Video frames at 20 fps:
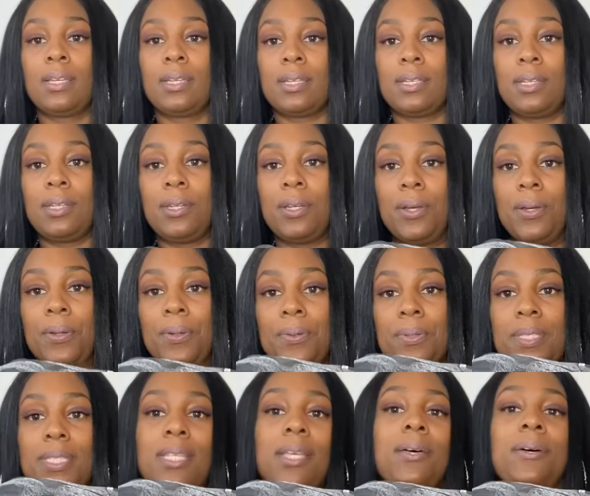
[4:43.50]

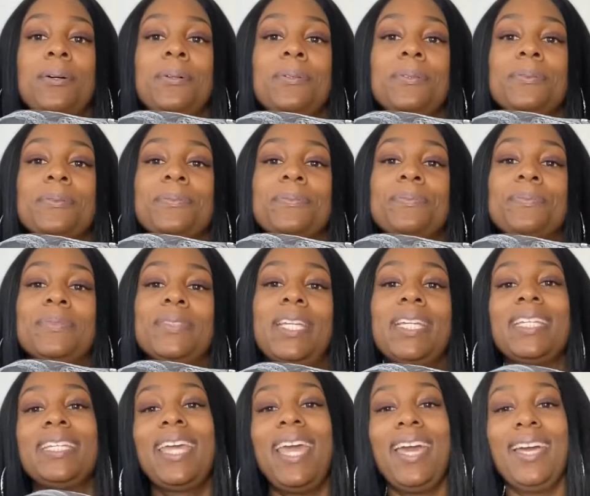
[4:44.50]
so
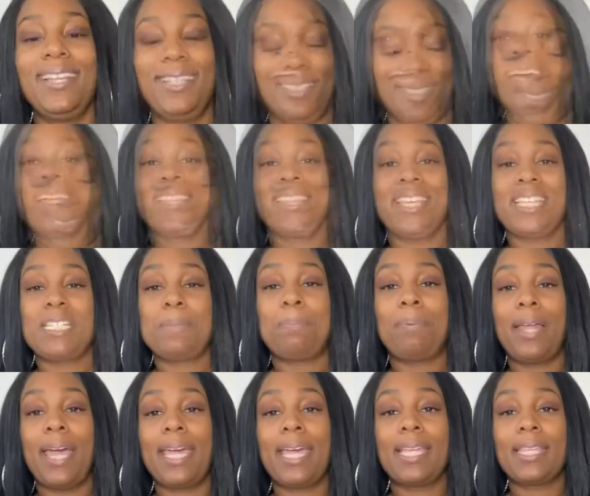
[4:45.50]
yeah. This
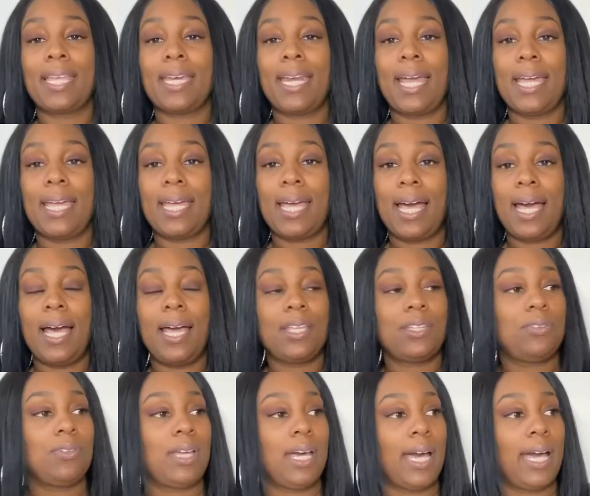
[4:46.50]
blanket that I got,
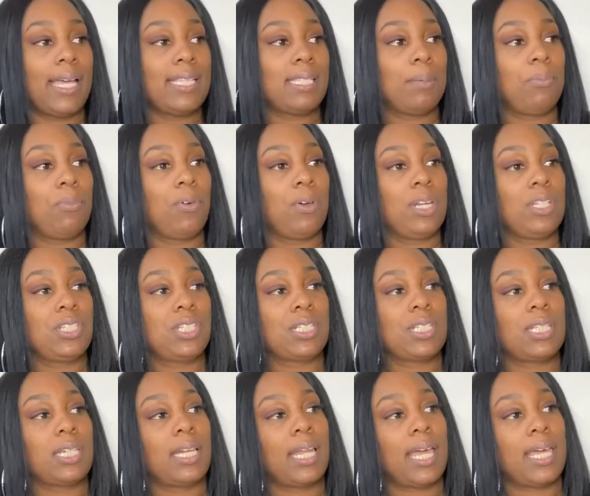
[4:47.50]
you guys, I'm going to
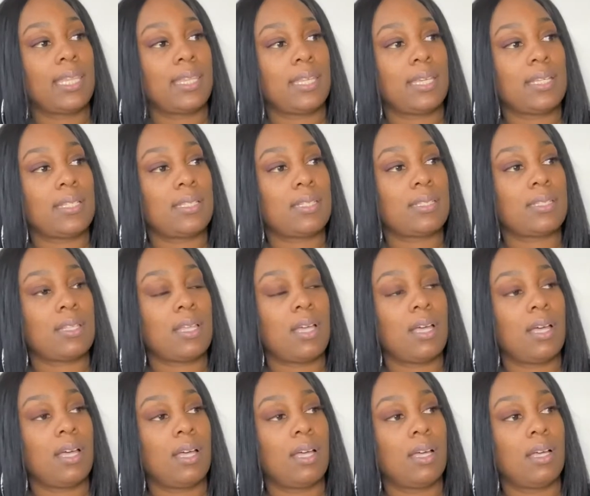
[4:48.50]
just lay this
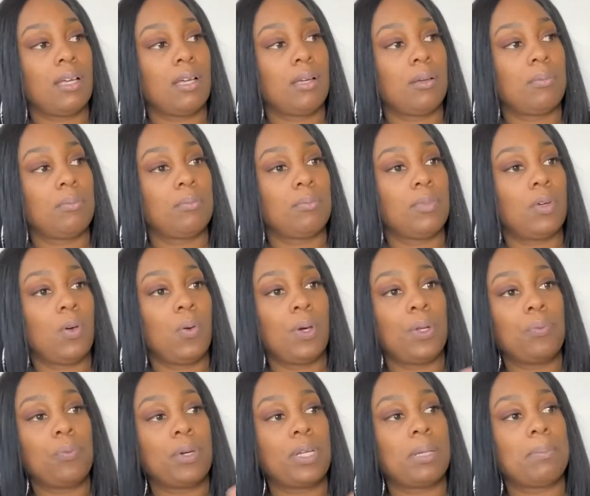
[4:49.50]
on
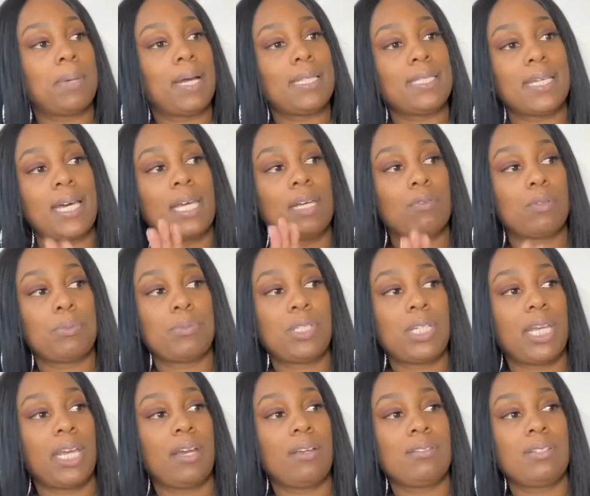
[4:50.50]
one of my dining room
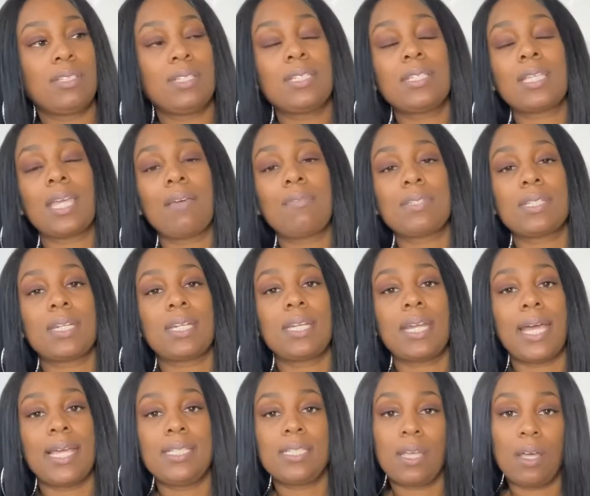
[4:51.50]
chairs. This just gives it a
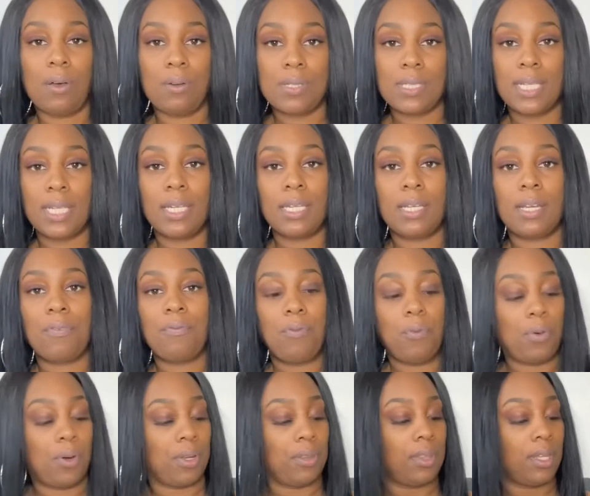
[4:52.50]
nice cozy look
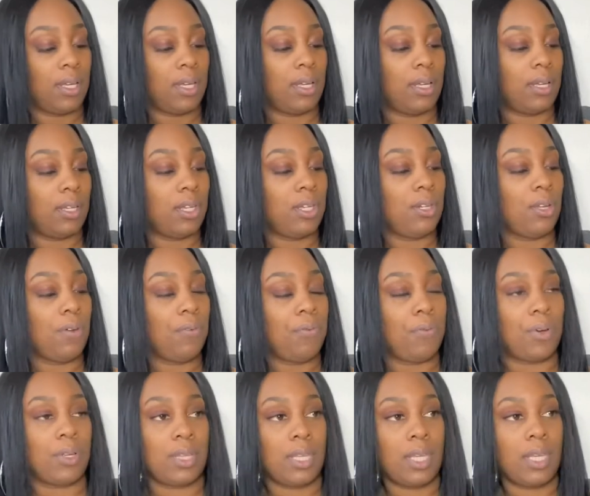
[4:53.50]
for the,
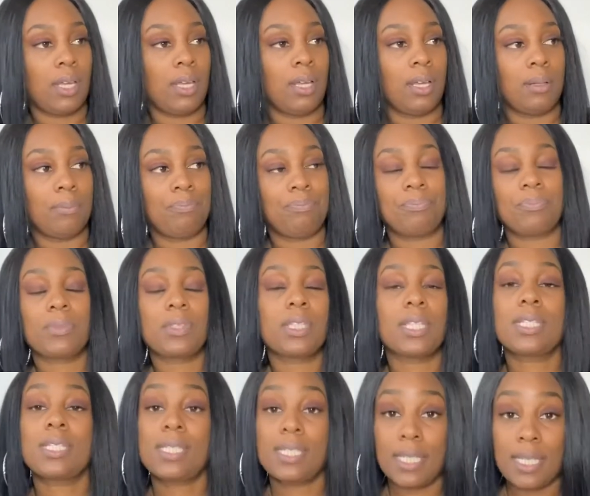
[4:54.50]
for
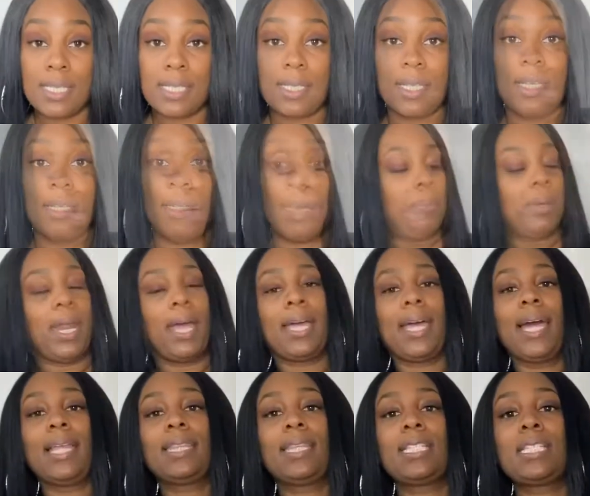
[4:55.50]
the season. But I
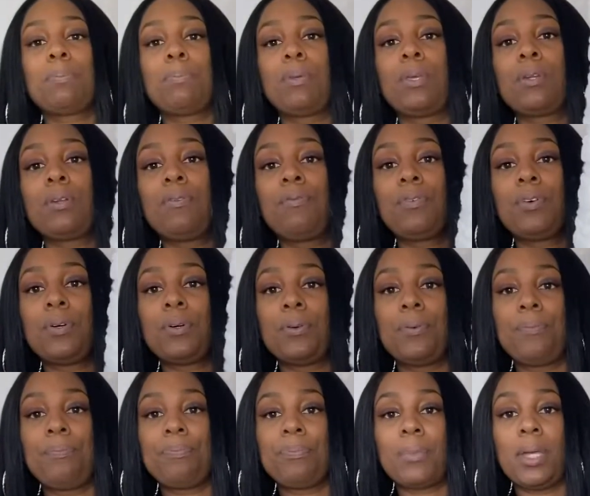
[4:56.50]
got this
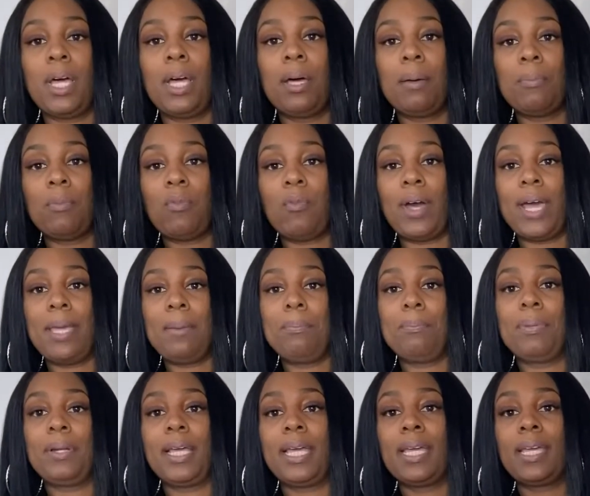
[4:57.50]
beautiful white
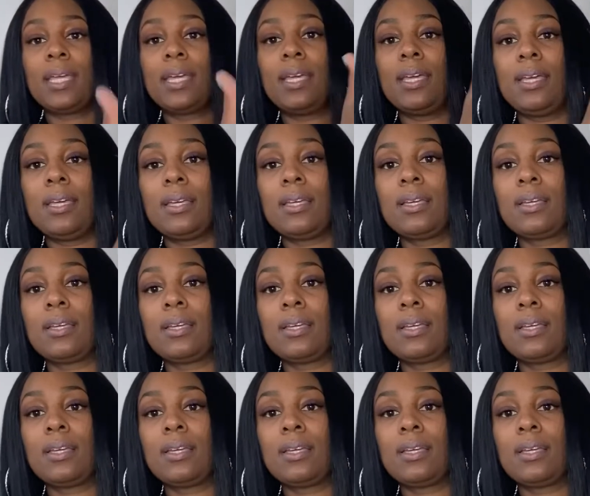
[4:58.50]
blanket.